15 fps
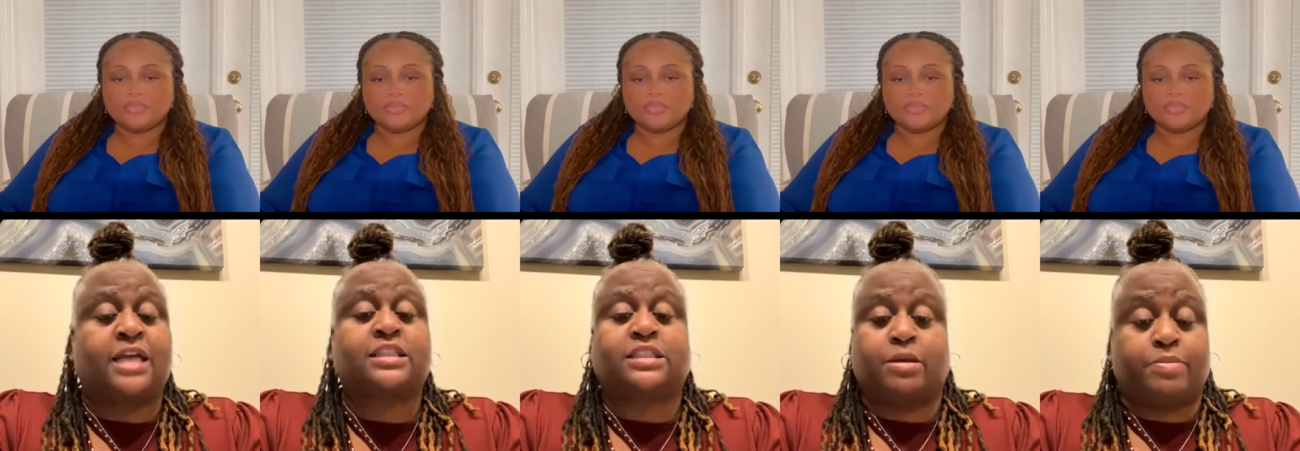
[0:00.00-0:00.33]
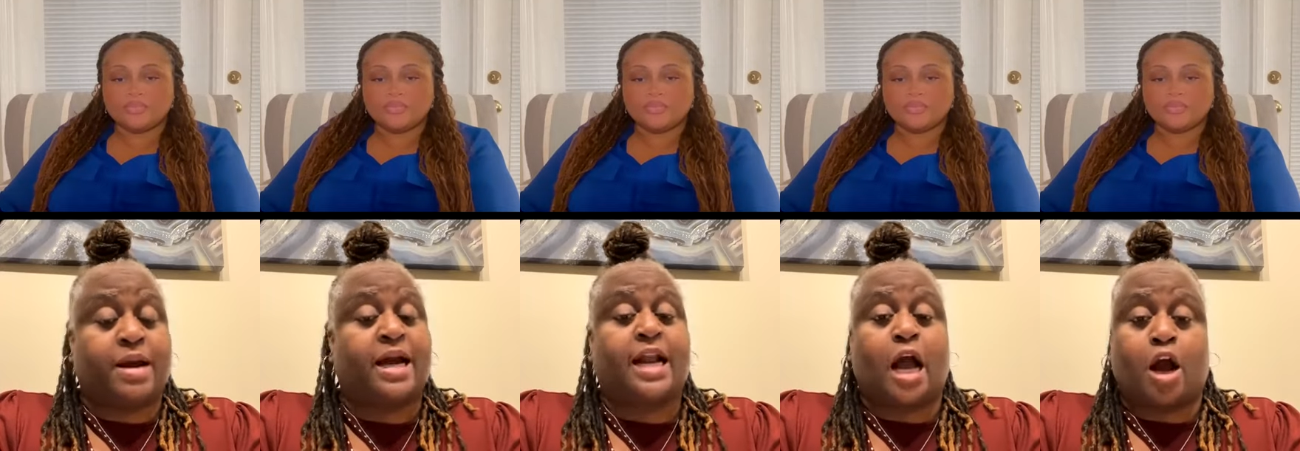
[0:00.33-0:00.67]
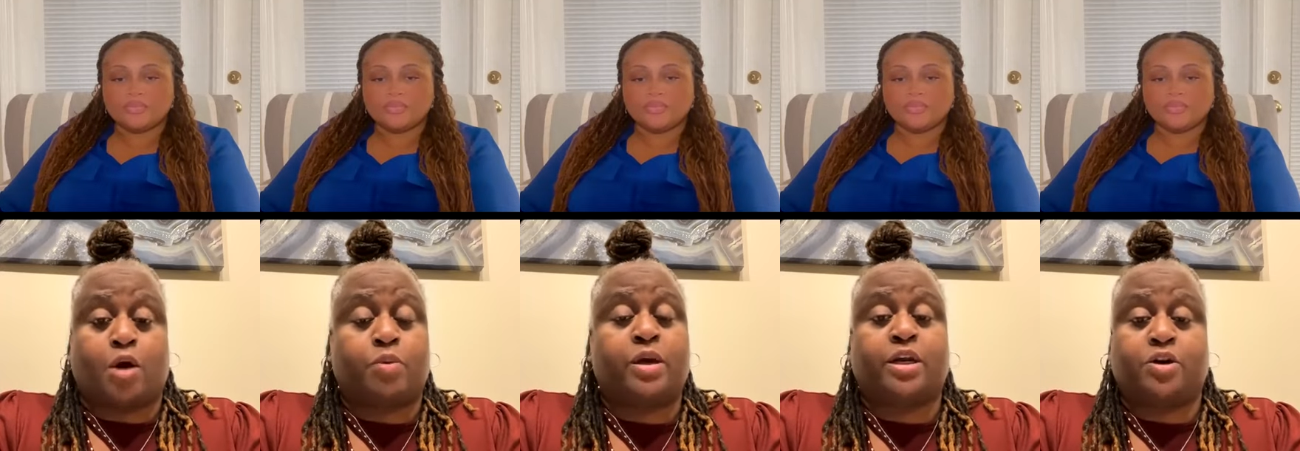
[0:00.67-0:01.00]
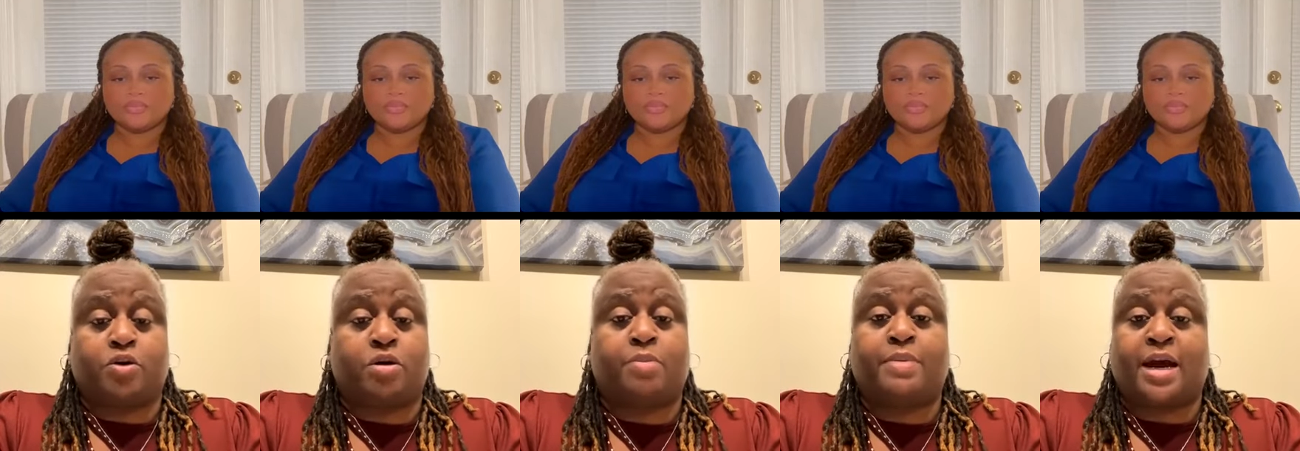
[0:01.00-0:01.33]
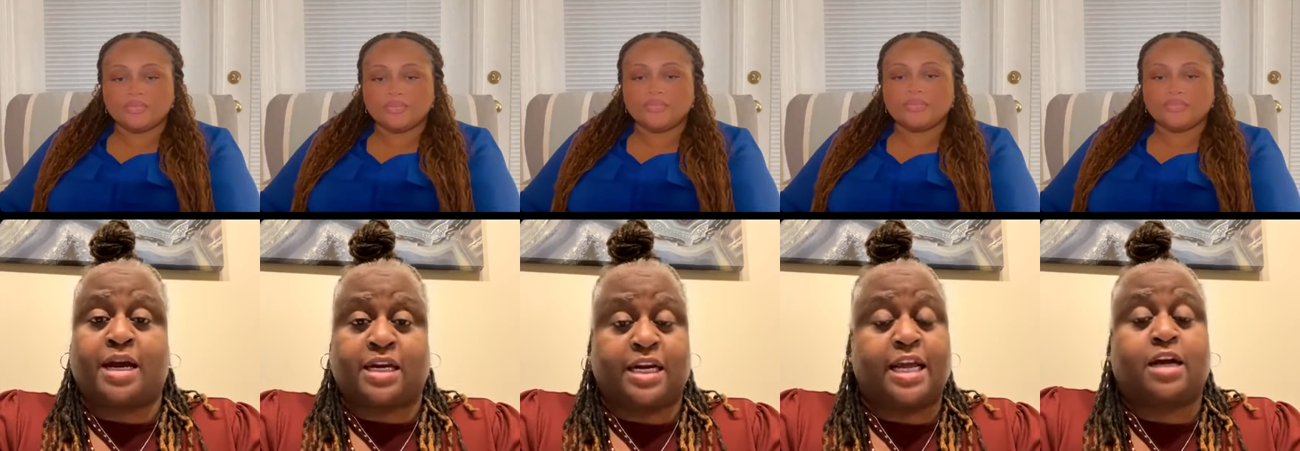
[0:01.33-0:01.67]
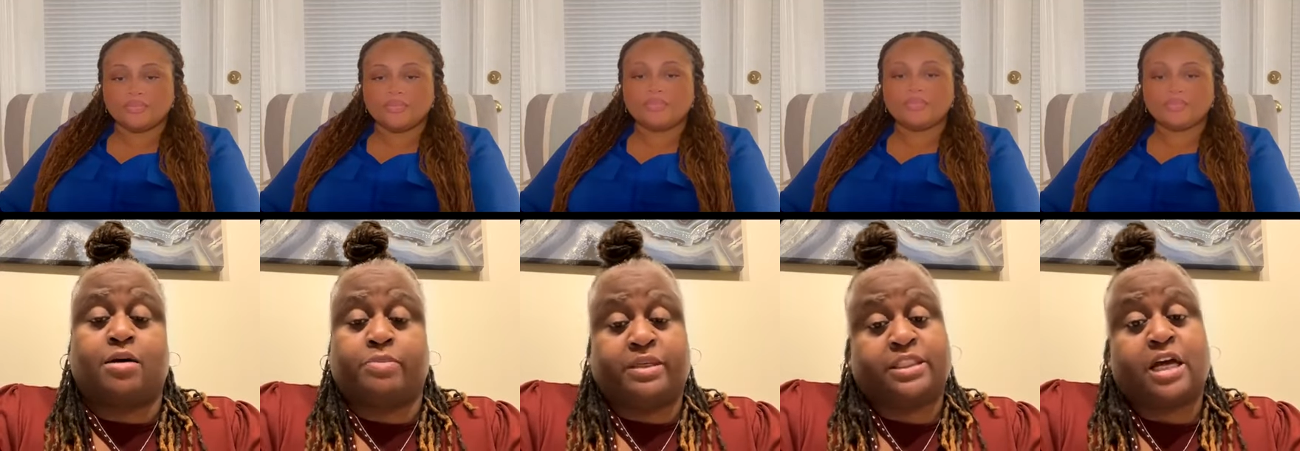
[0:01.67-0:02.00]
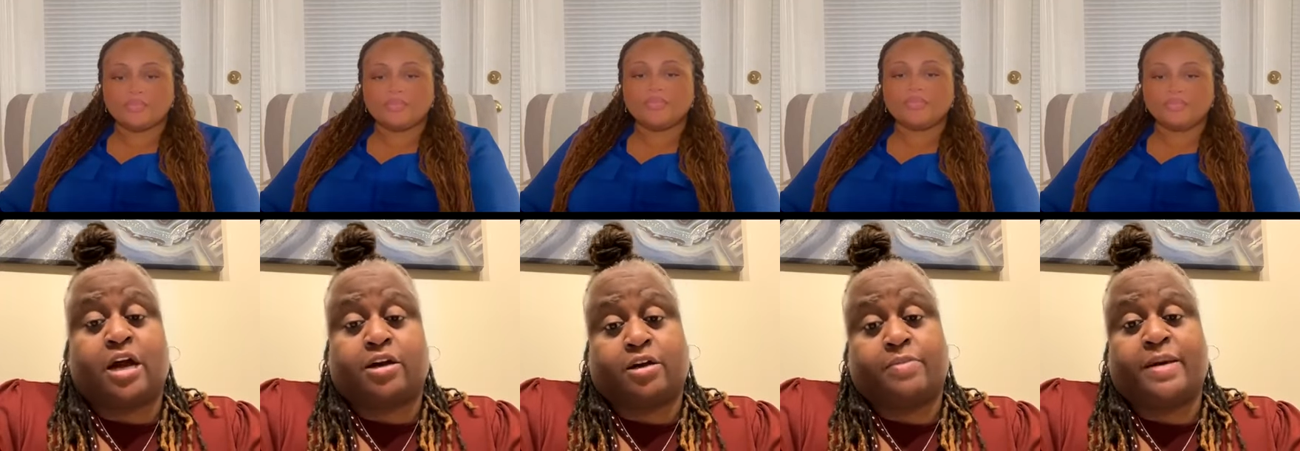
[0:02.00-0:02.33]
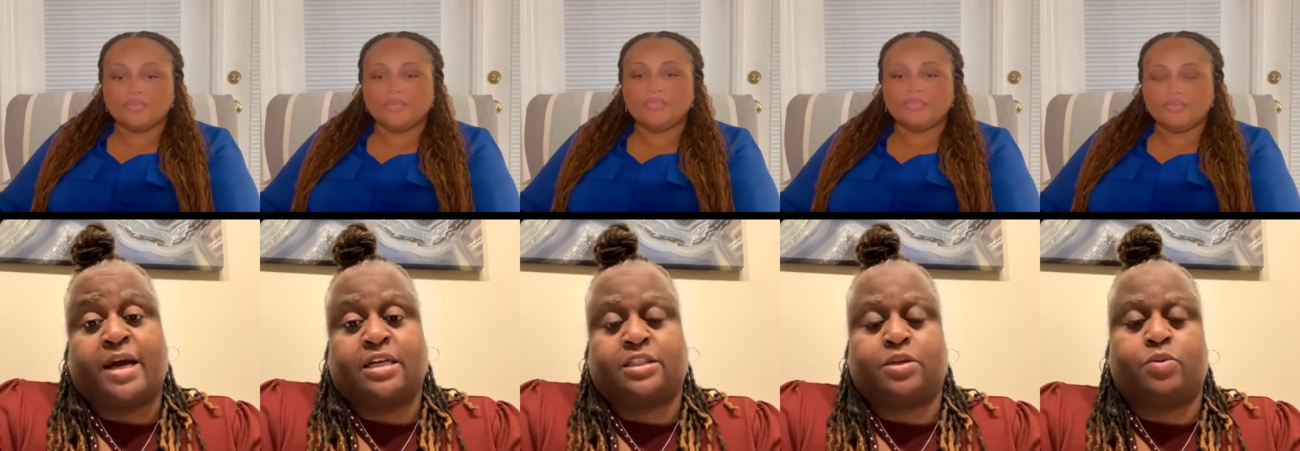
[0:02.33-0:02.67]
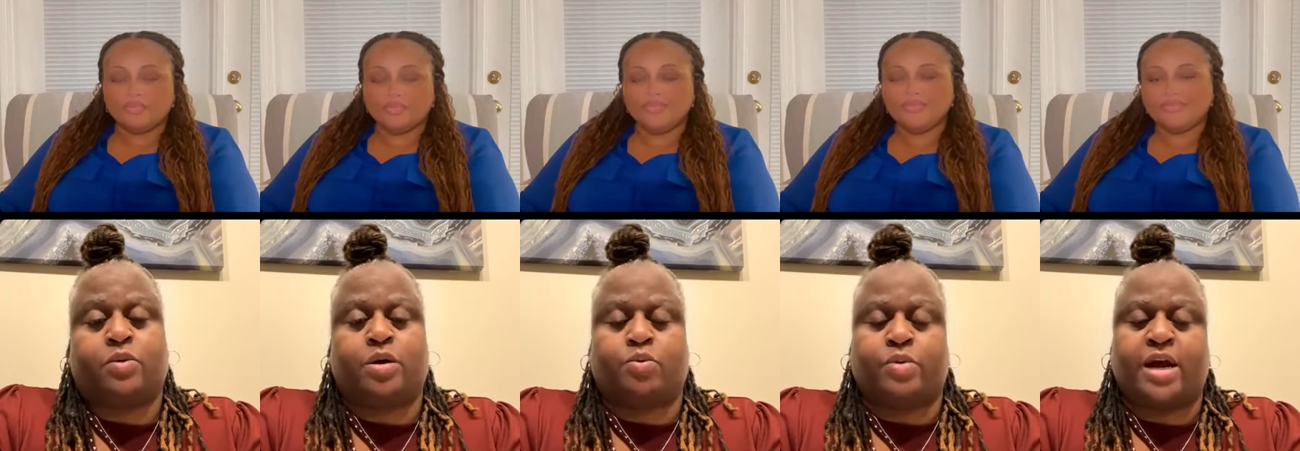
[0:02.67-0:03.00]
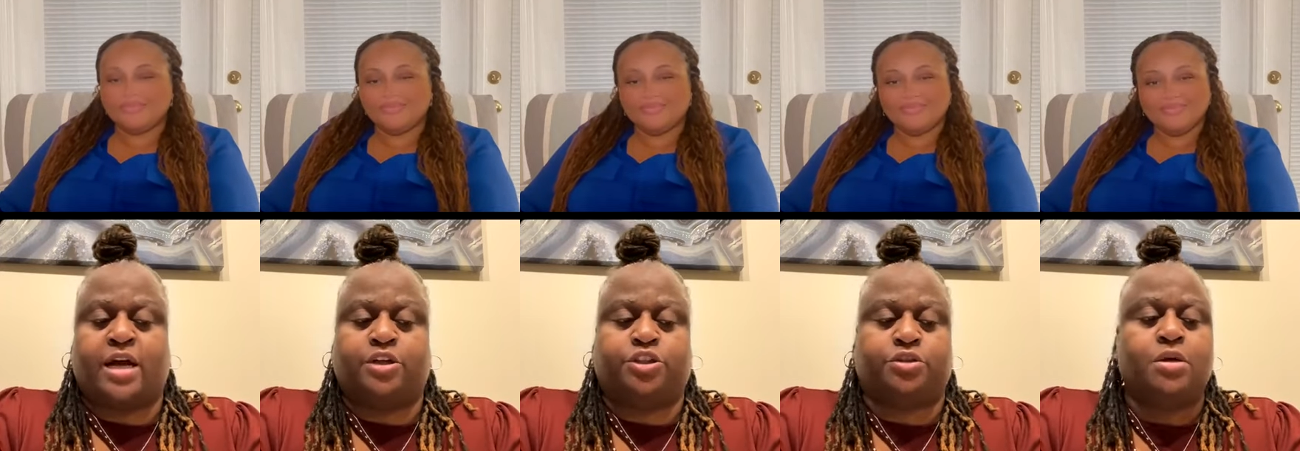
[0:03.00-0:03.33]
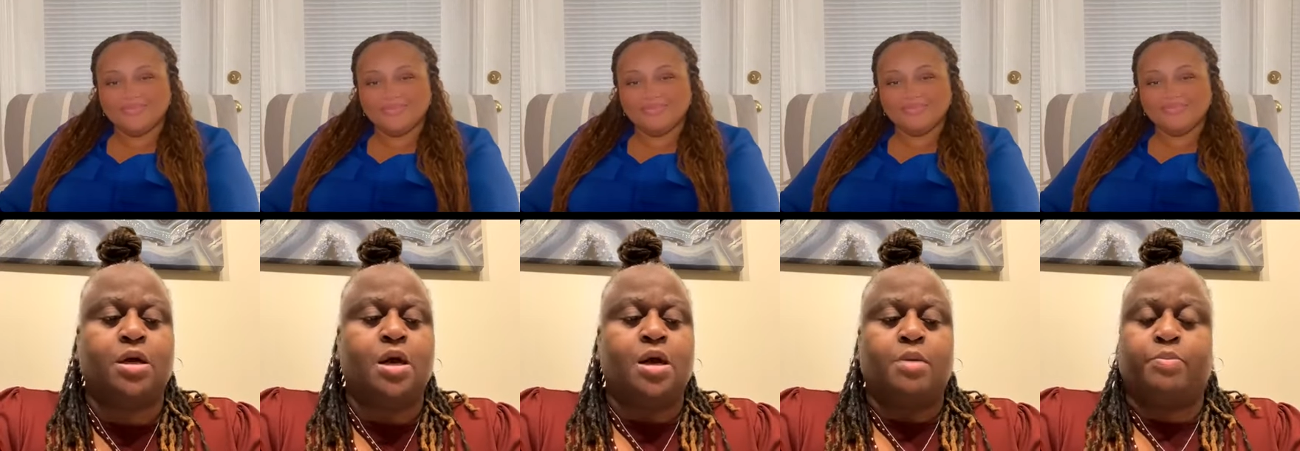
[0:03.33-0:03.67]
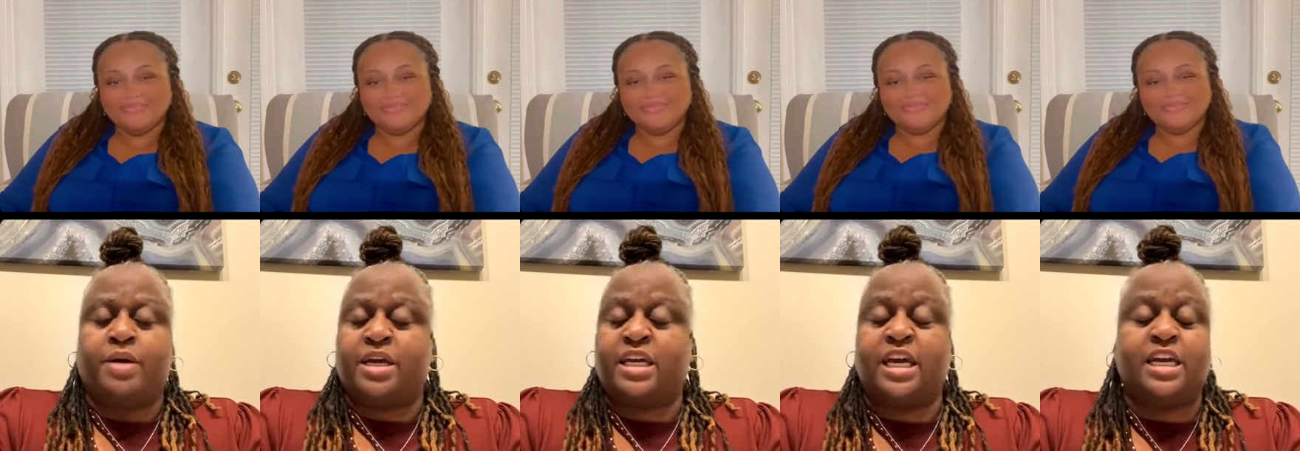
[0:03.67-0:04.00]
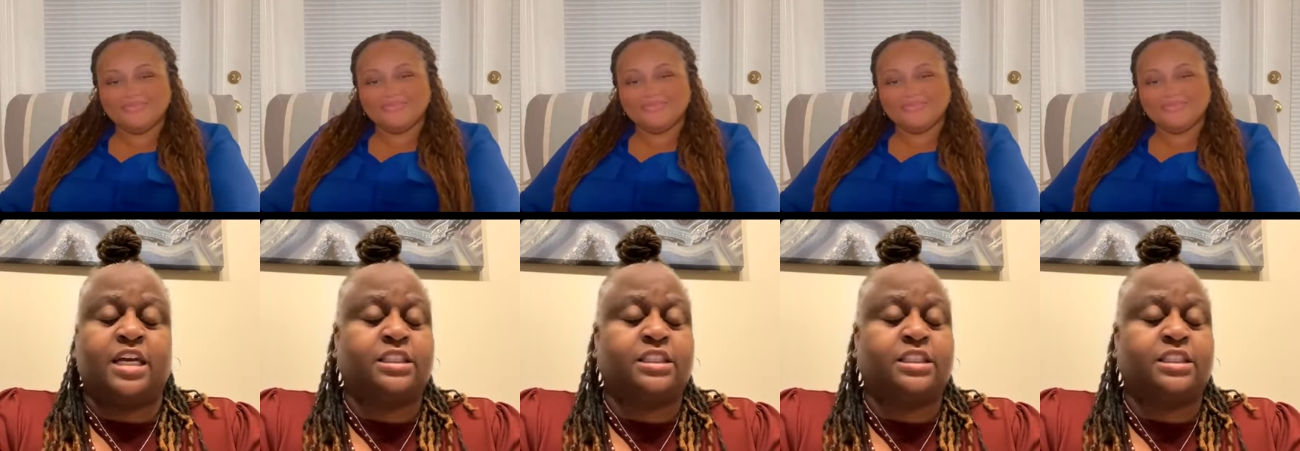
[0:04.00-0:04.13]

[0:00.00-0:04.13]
Speaker 1: somebody already know about it and they're gonna be talking about it somewhere. But give yourself a